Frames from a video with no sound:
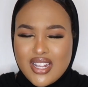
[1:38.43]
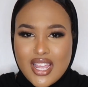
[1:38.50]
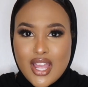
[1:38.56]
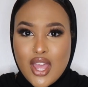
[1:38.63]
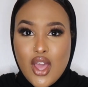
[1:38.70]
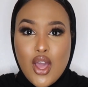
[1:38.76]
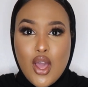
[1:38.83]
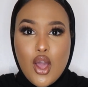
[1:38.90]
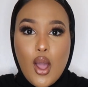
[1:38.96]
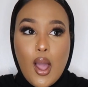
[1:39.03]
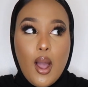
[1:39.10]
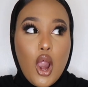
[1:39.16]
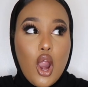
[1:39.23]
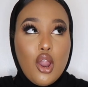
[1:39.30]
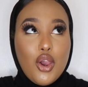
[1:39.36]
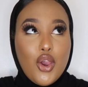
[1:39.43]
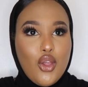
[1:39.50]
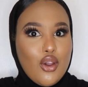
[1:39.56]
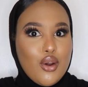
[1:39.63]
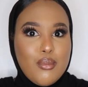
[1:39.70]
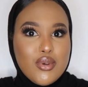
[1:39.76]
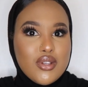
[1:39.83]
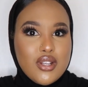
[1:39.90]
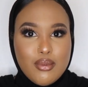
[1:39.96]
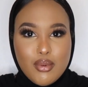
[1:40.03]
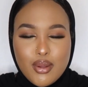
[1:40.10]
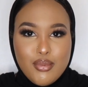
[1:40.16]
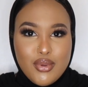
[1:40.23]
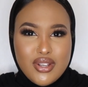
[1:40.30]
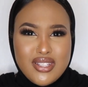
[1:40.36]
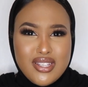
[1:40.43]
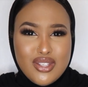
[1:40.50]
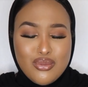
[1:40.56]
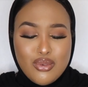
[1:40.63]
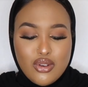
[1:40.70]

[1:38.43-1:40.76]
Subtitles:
Like, a lot of Muslim communities